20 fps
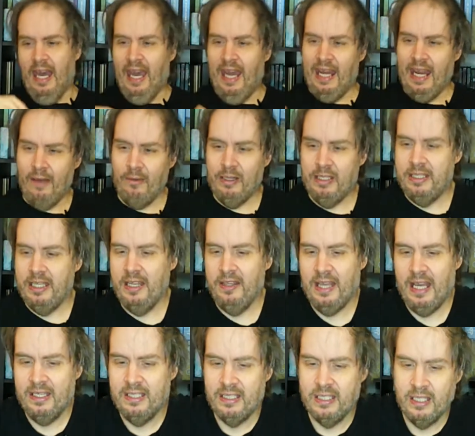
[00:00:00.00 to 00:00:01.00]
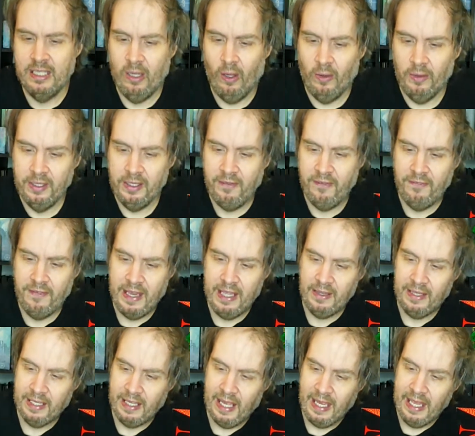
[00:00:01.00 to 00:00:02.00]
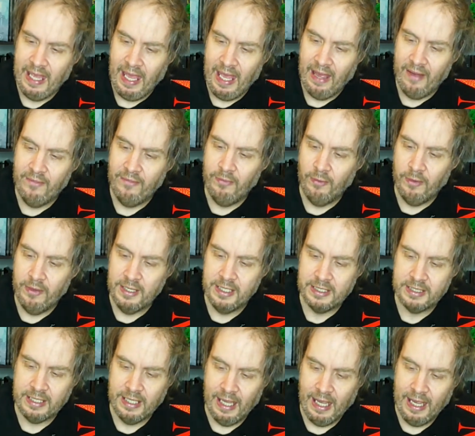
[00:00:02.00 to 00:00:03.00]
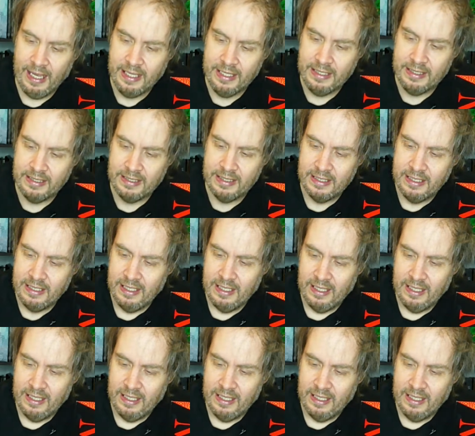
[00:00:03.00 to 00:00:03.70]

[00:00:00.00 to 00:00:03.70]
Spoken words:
And I would say that's the only failing I have for this guy is,